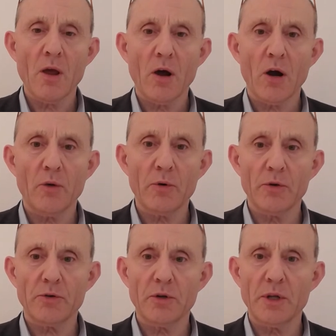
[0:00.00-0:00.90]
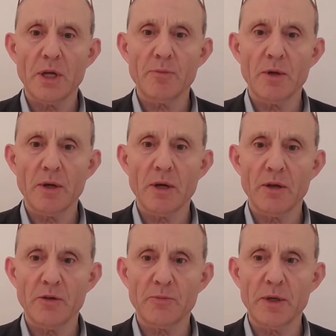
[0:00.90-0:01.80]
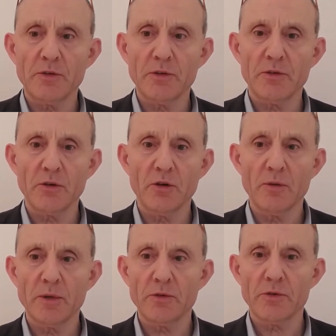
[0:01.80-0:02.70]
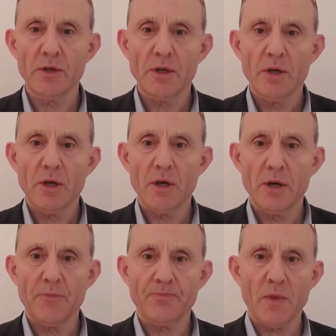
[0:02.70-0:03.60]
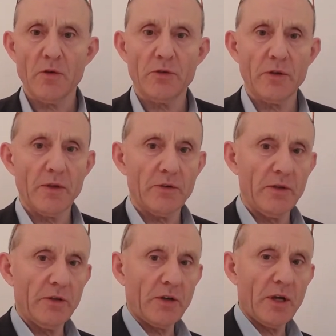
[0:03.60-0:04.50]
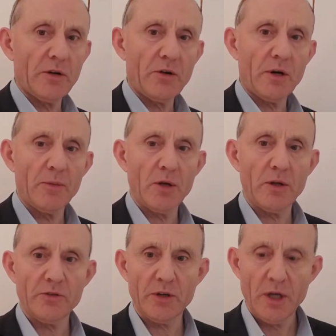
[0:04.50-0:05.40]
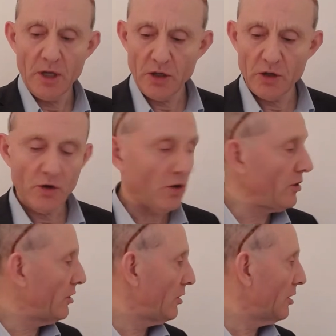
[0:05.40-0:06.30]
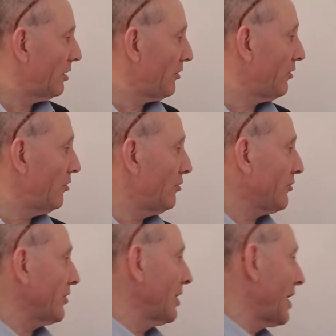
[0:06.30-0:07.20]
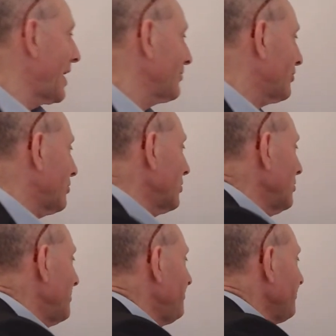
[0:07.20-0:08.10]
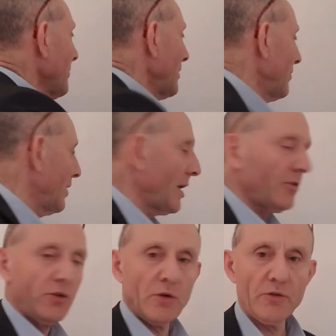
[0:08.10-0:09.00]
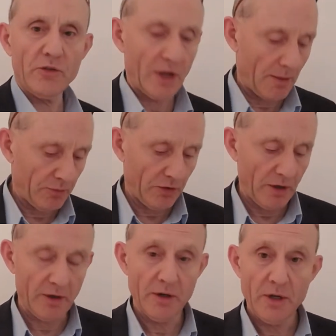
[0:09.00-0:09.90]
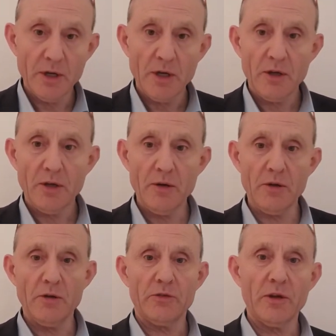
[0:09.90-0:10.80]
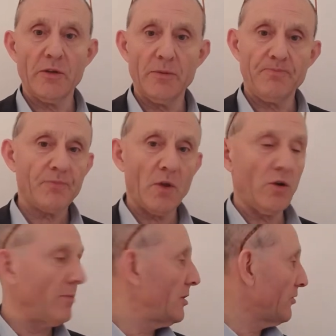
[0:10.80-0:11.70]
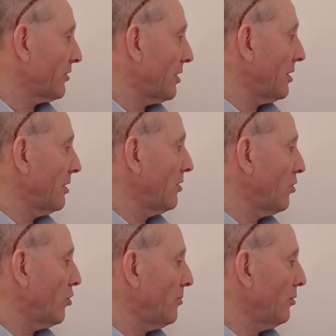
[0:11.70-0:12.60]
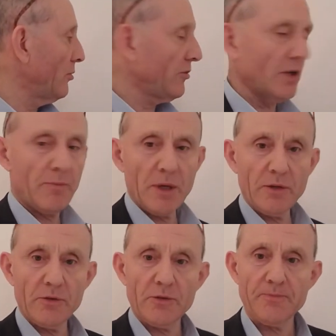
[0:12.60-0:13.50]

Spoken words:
how are we going to name a species, humans, using these kind of terminology, you'll use the last two steps here. You say that humans are Homo sapiens,